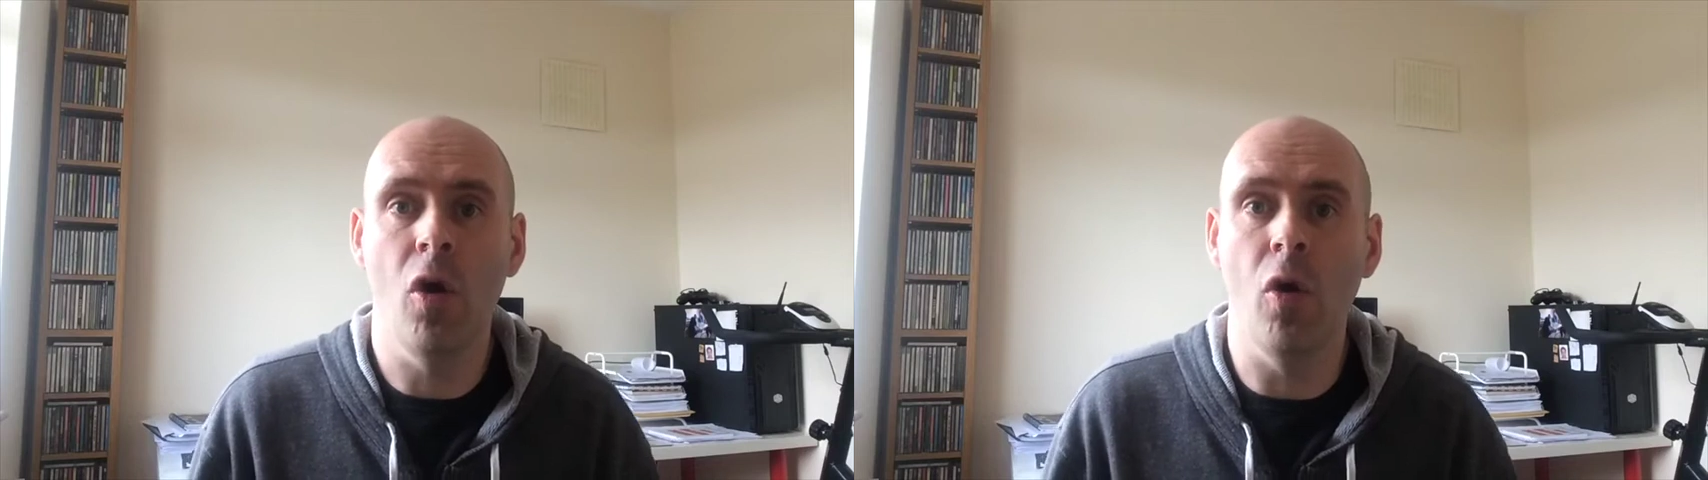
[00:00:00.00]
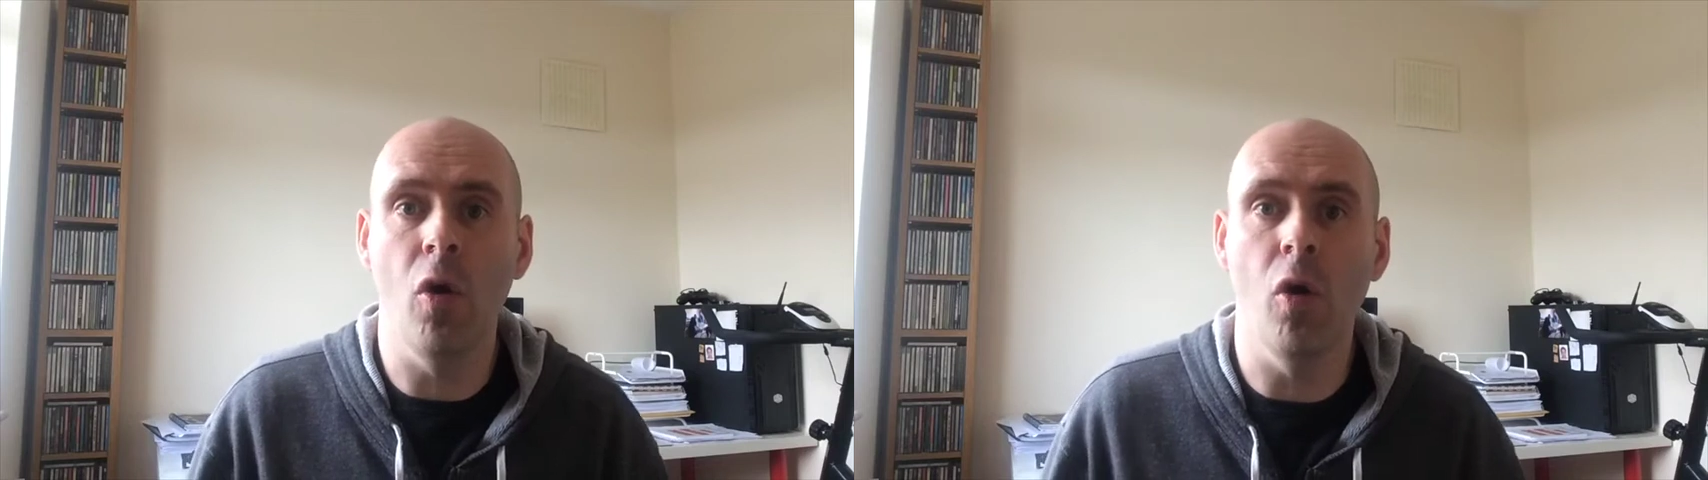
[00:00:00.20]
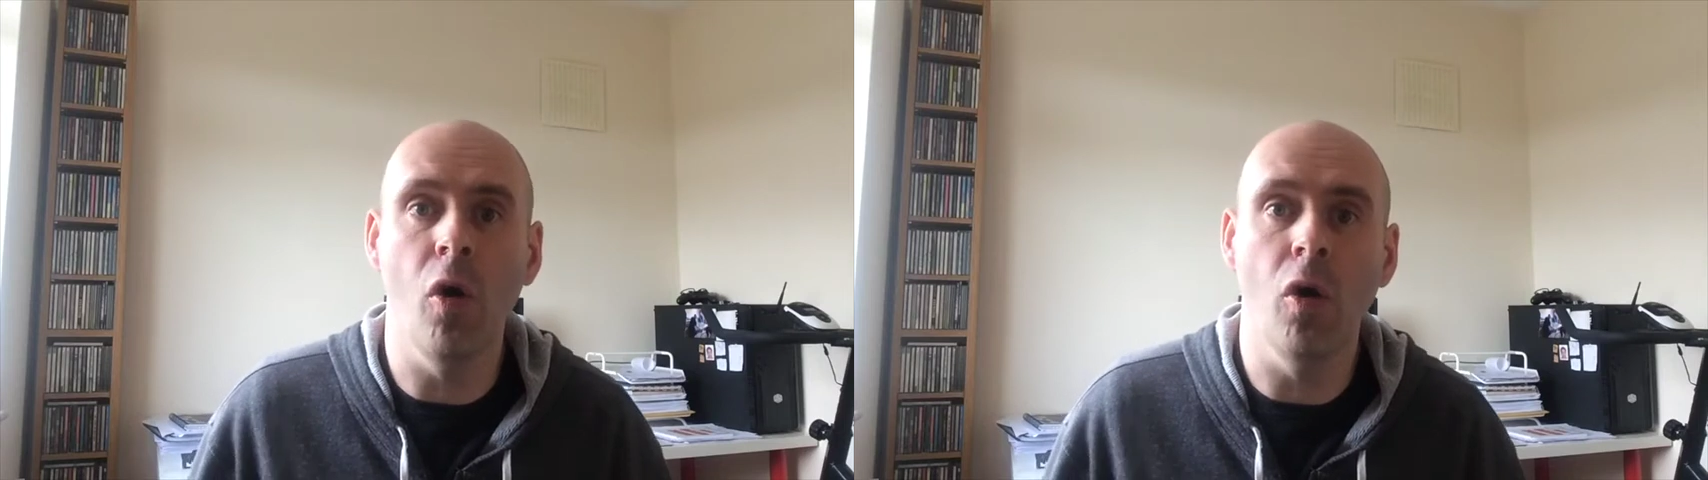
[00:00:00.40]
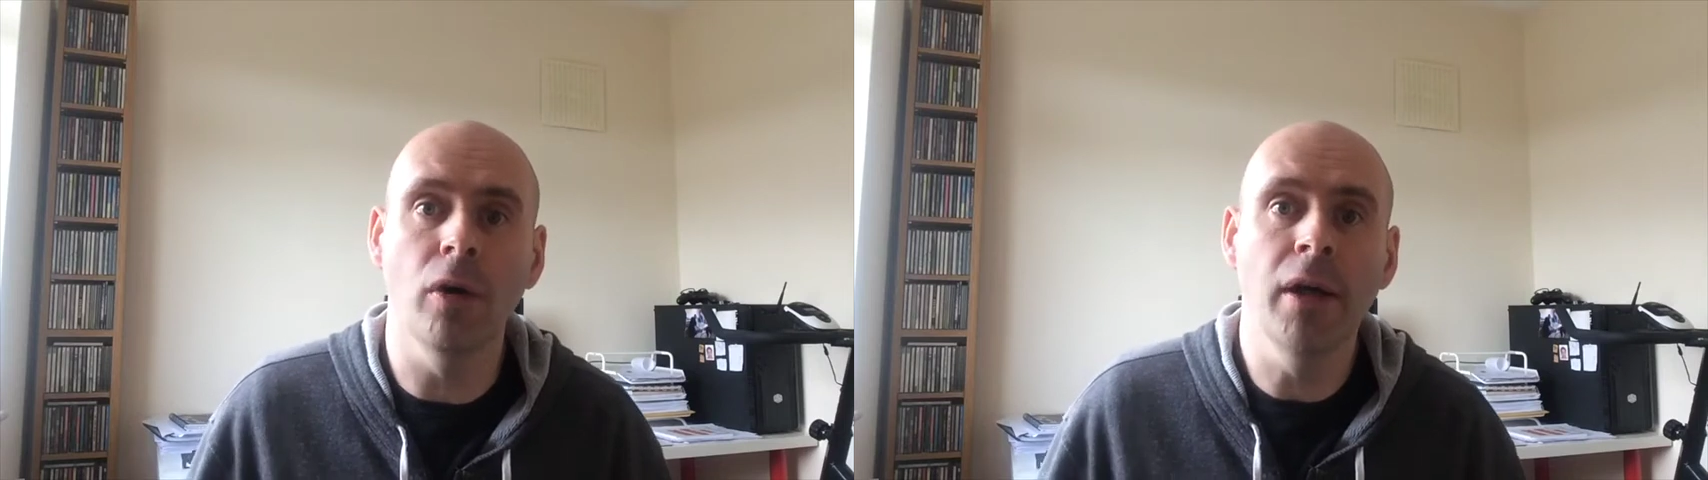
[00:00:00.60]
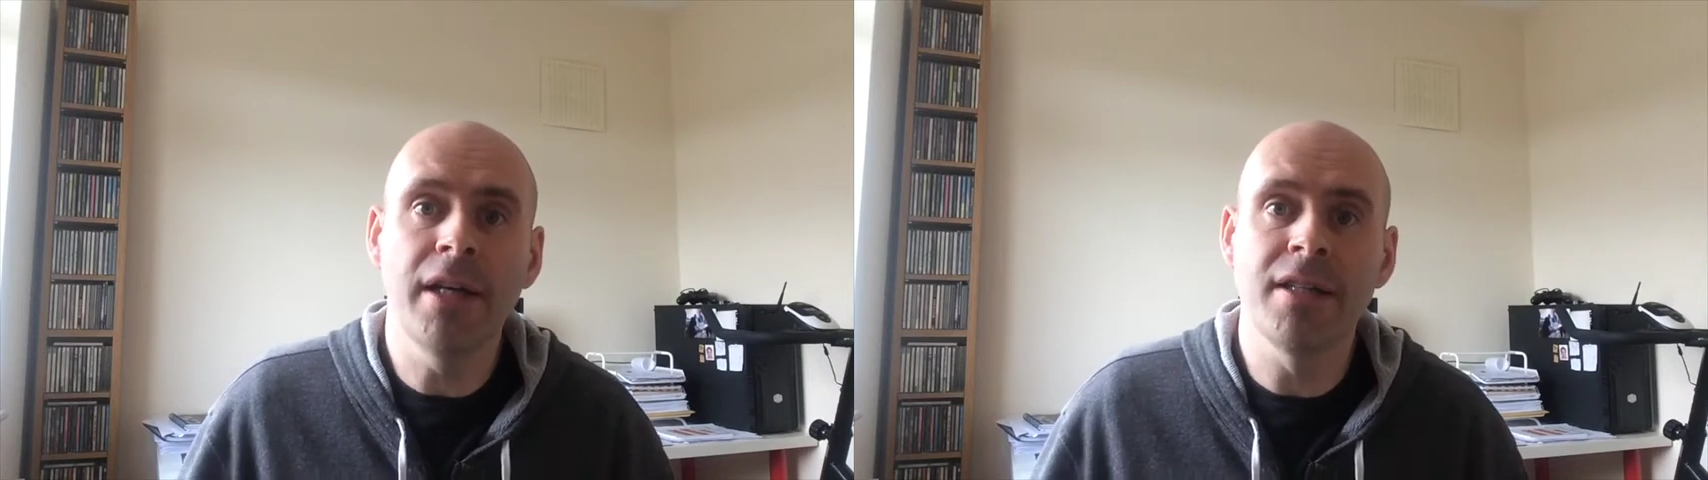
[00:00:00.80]
or,
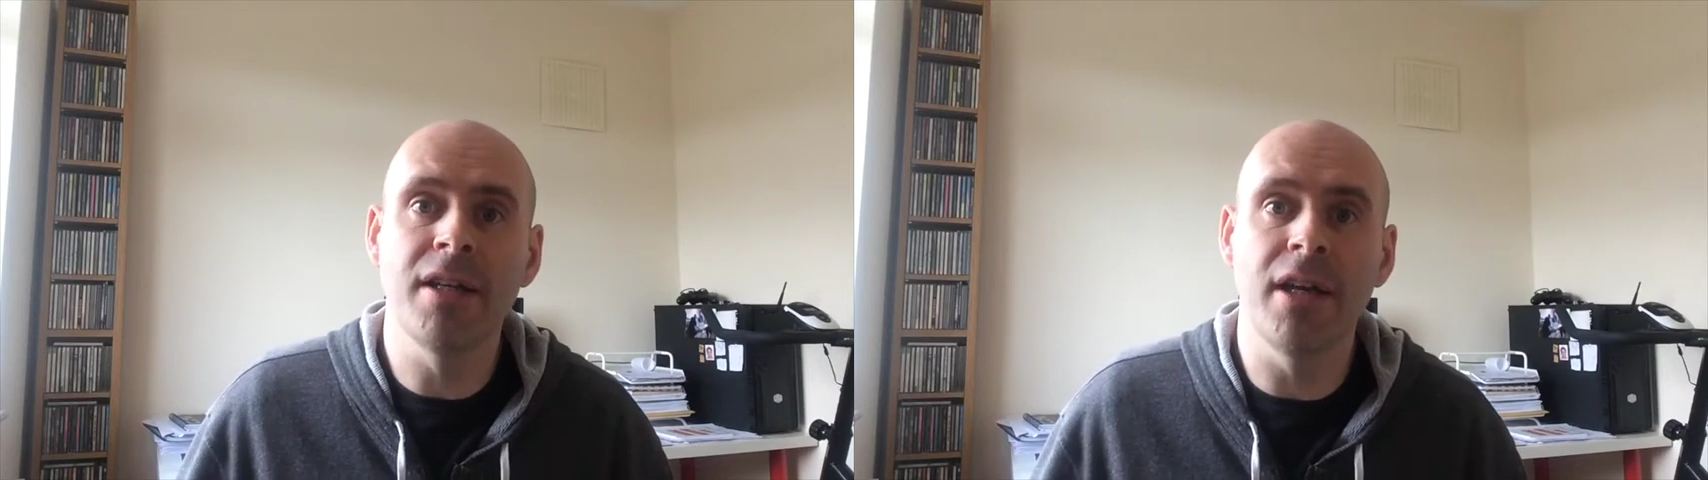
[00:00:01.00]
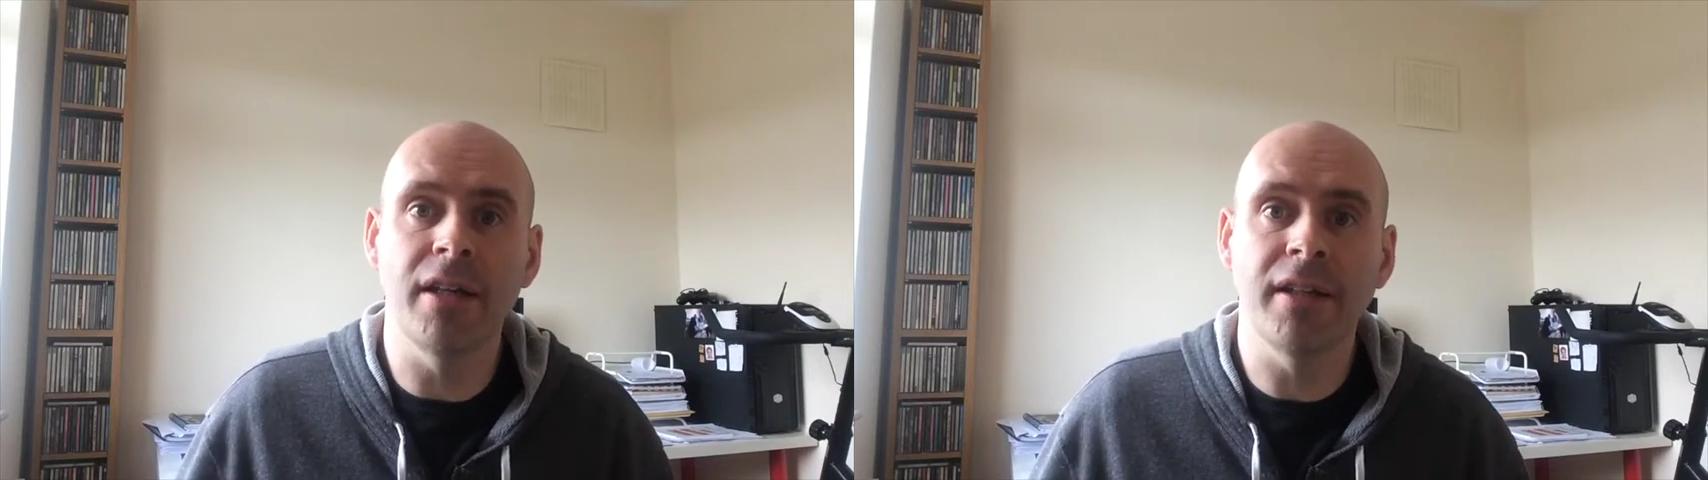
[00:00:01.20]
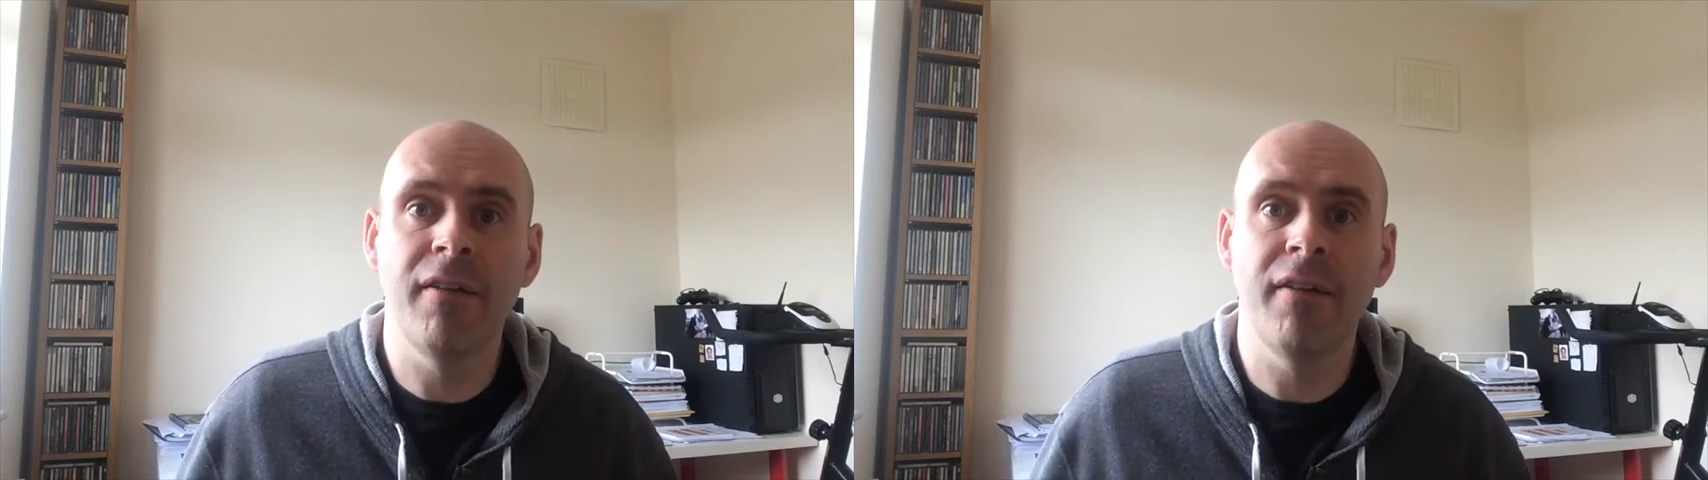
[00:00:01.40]
or to